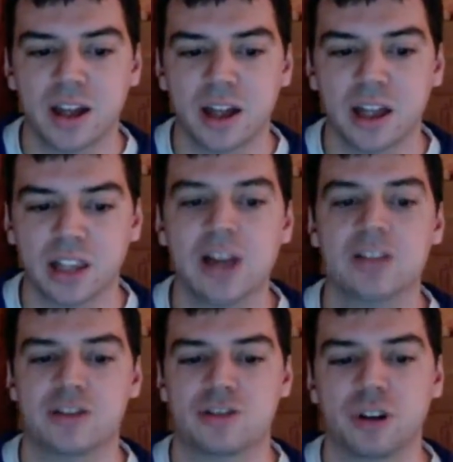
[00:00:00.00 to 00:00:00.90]
a lot of the
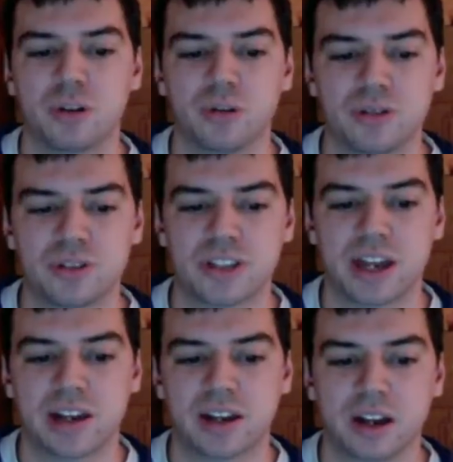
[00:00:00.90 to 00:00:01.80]
shows
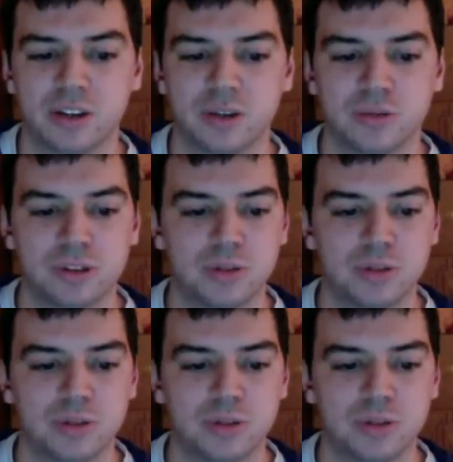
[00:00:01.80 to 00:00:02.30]
that you do,